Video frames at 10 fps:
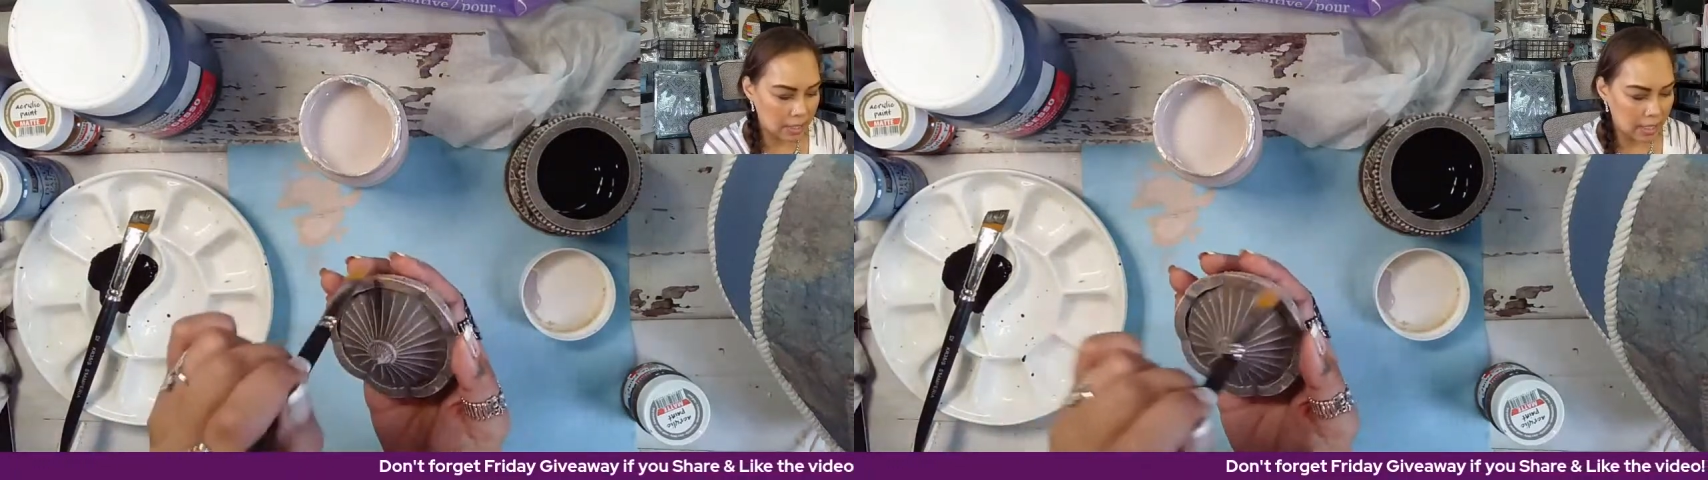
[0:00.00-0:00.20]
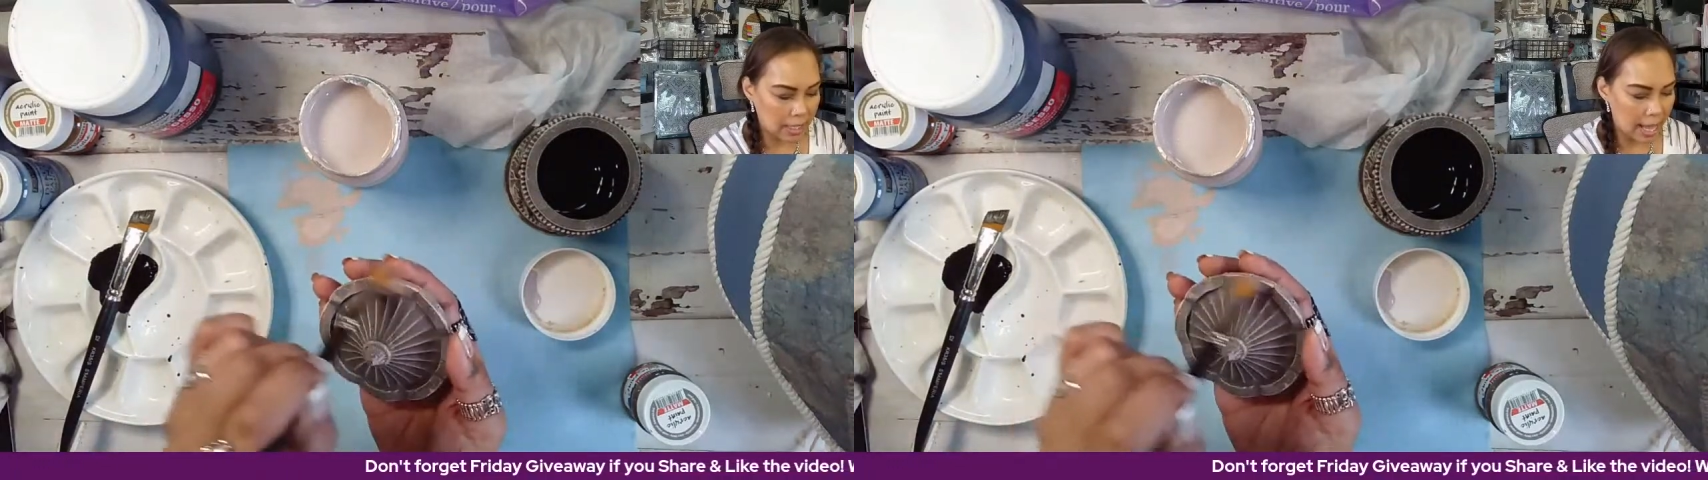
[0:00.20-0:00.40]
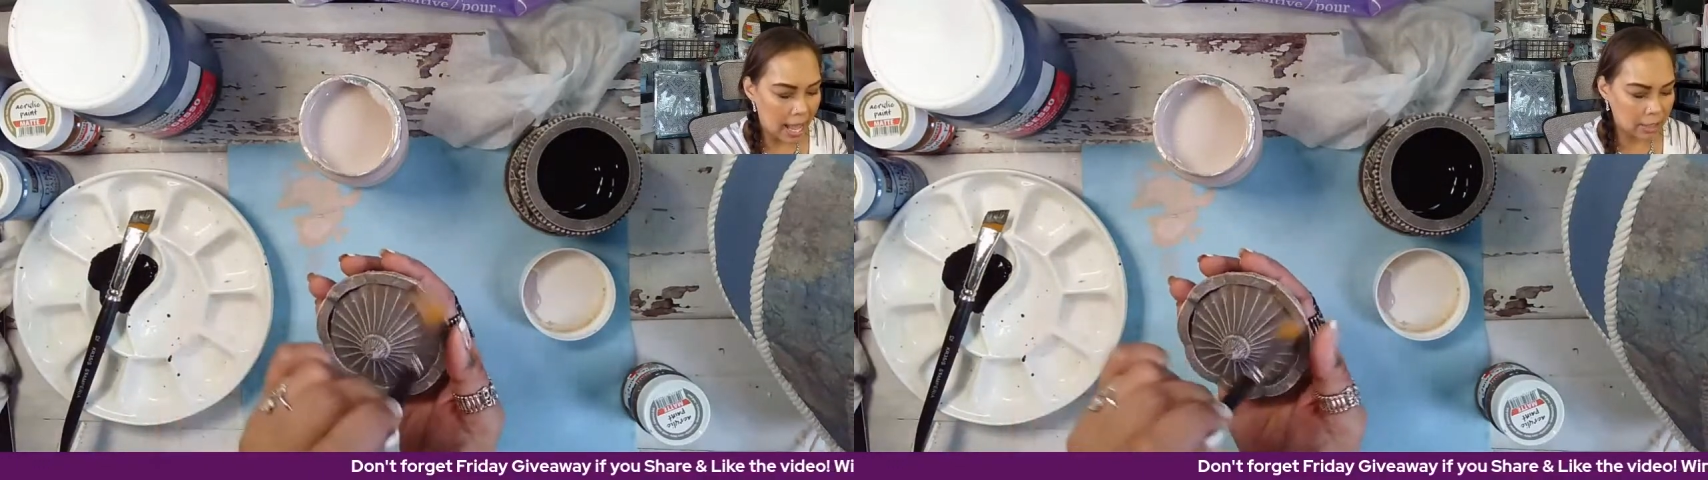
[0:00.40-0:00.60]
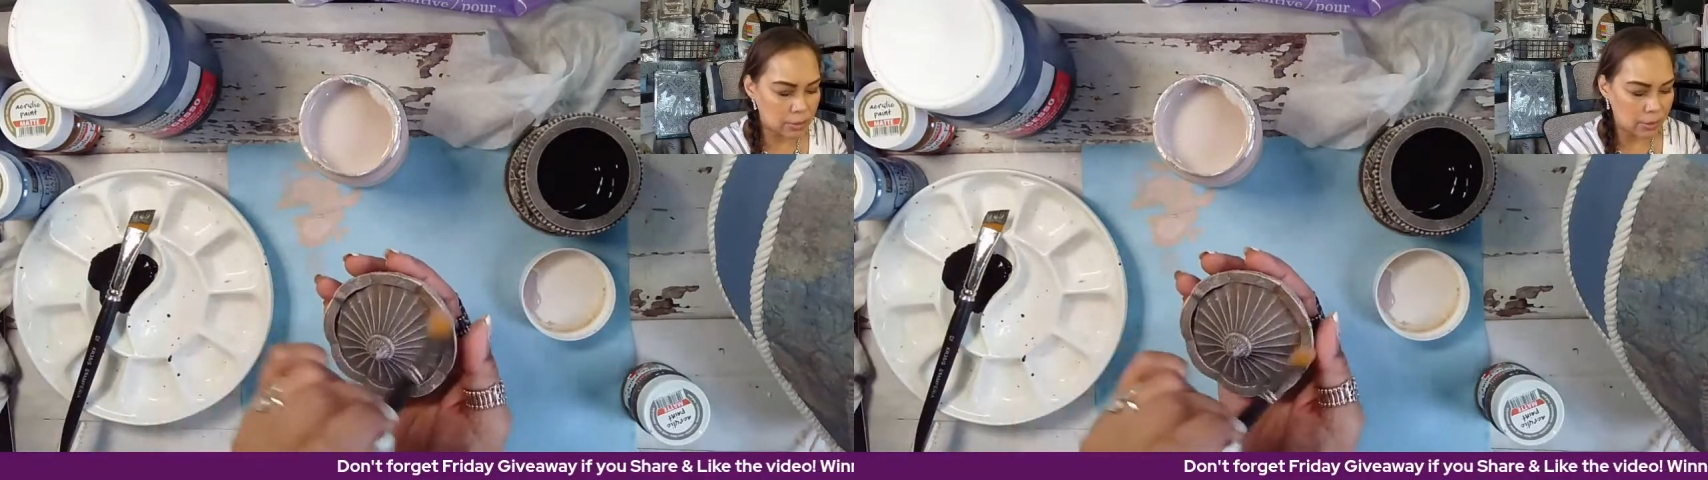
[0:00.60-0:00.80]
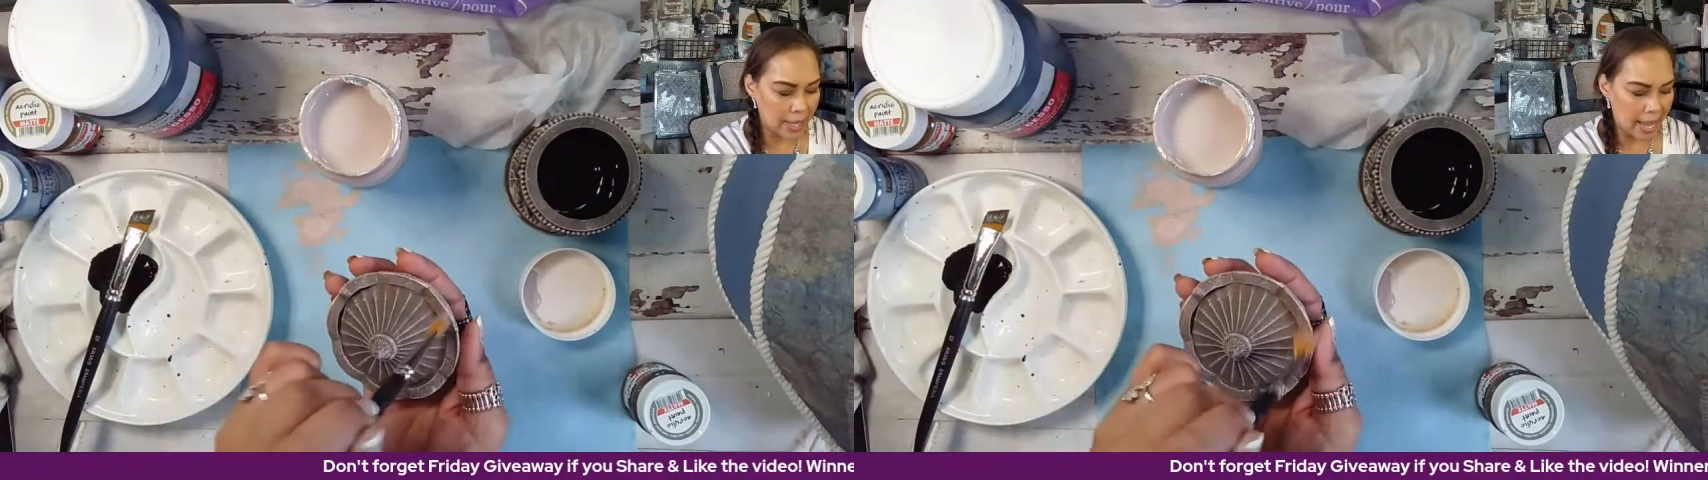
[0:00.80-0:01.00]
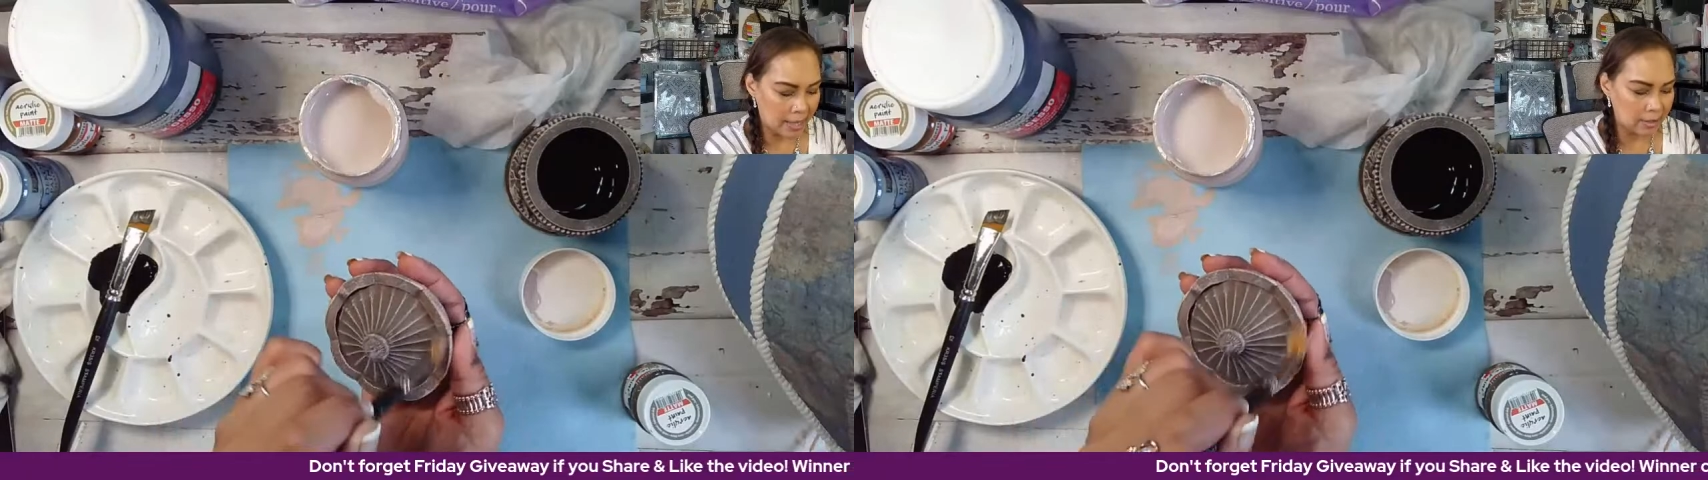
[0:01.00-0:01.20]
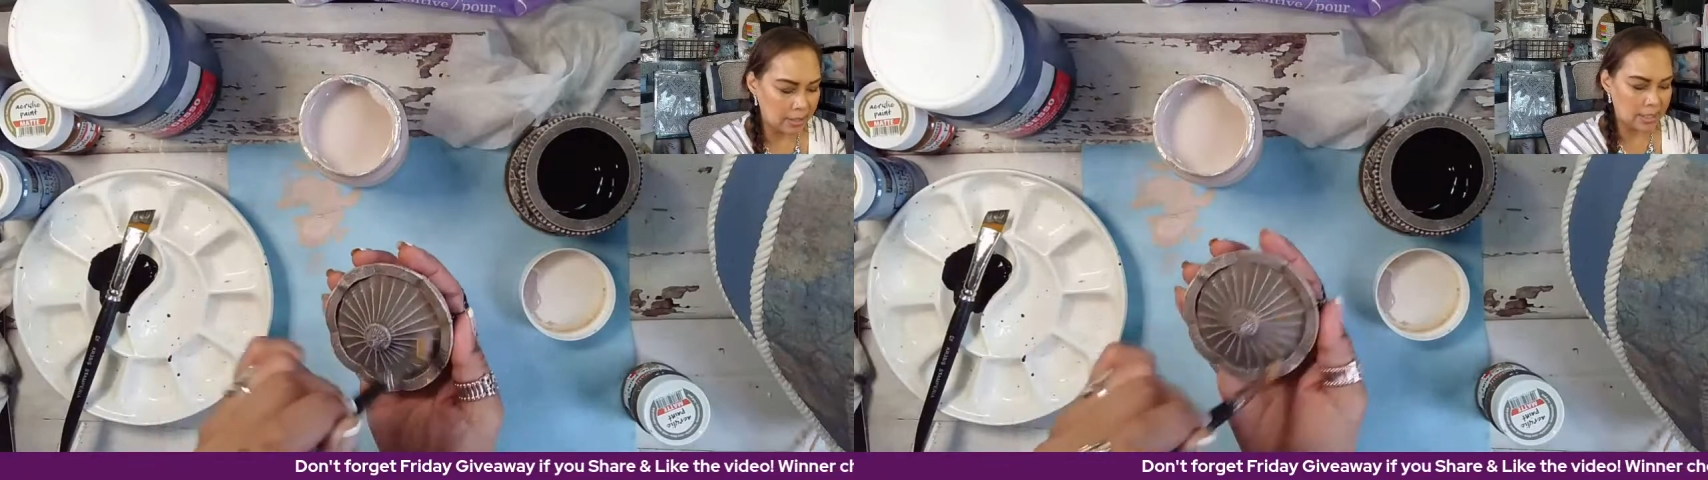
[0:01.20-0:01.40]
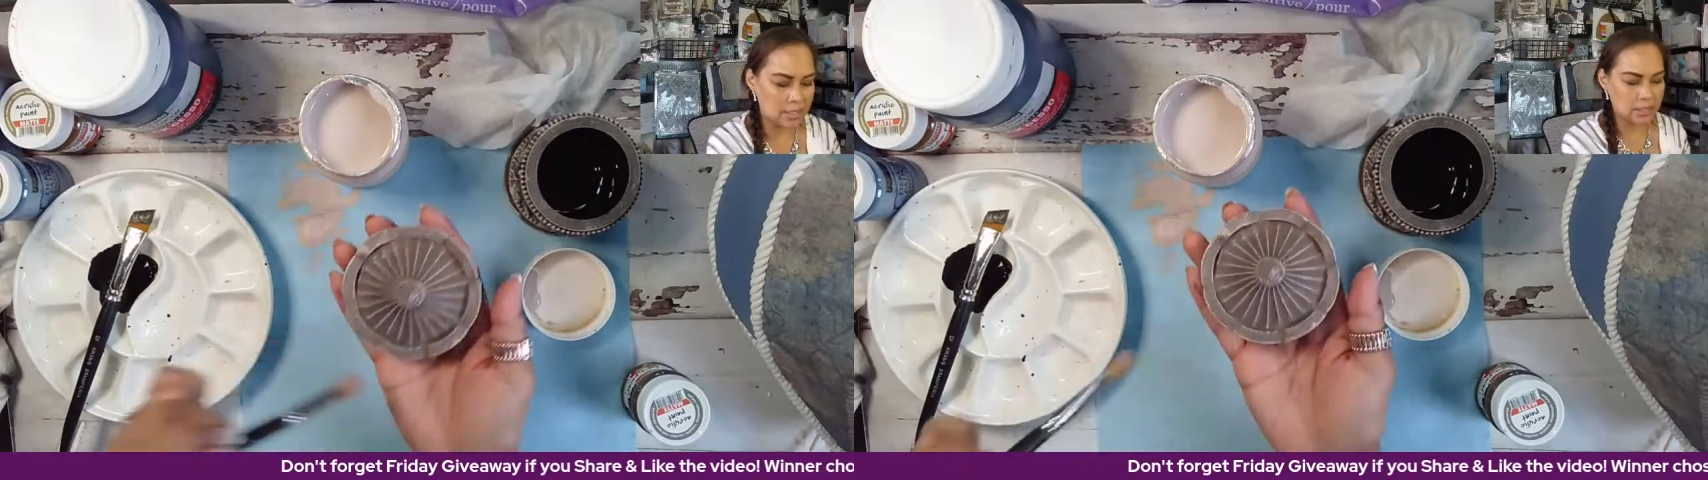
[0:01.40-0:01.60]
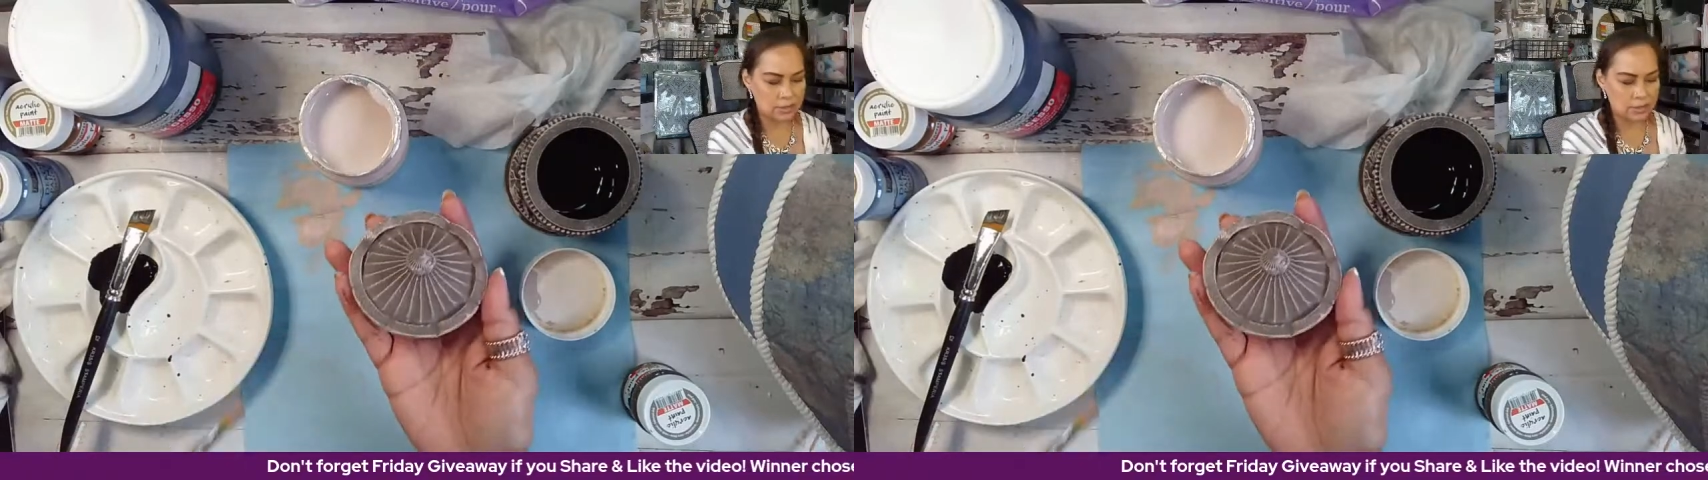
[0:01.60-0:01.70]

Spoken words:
an actual analyst